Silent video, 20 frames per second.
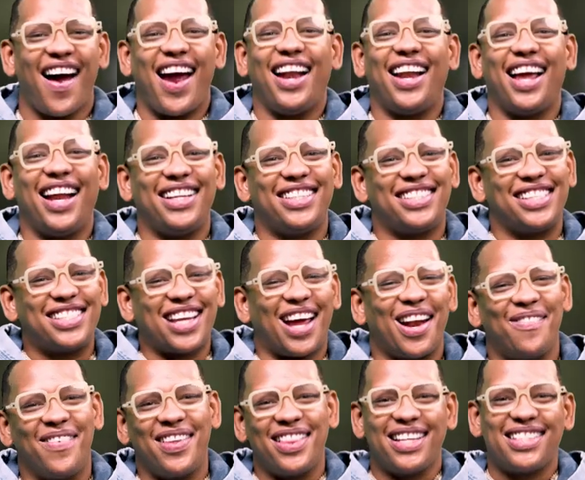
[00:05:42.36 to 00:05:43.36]
right, ladies and
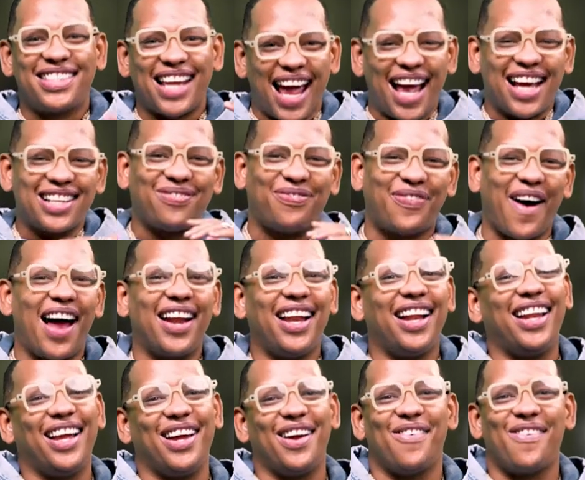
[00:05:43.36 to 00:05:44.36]
gentlemen, the day has
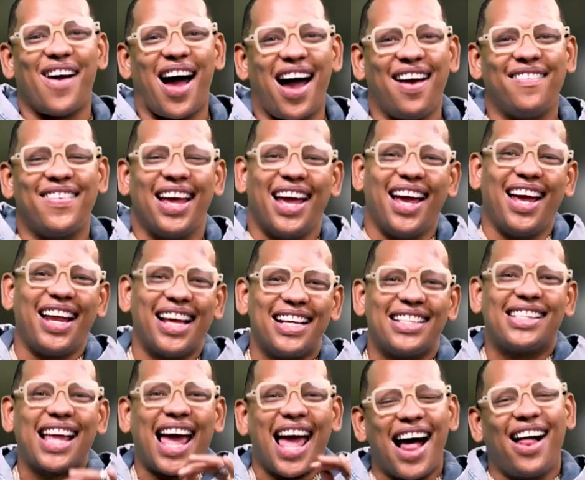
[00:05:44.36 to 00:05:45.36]
finally arrived. It is
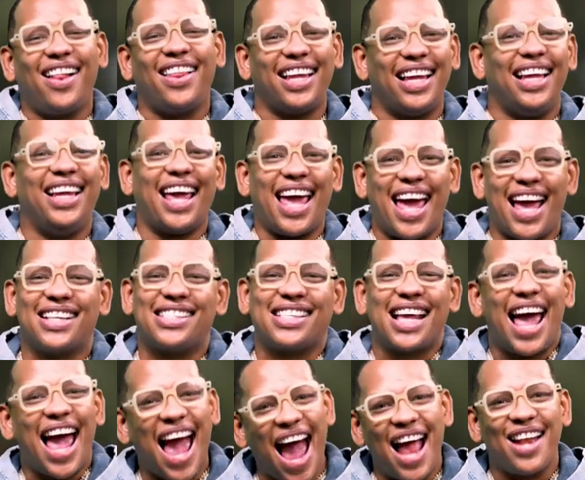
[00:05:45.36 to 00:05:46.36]
the L.E.S.
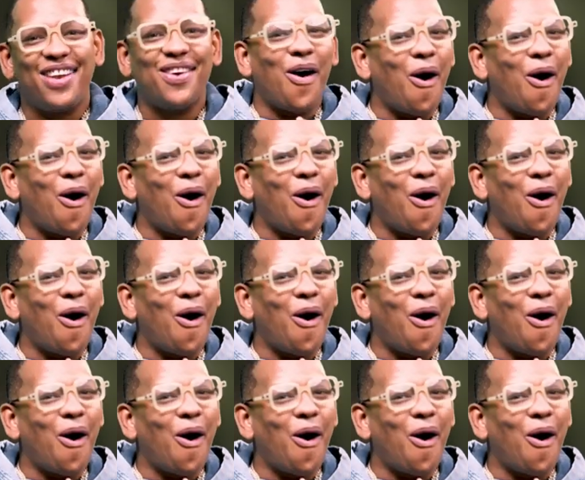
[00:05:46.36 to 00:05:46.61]
Annual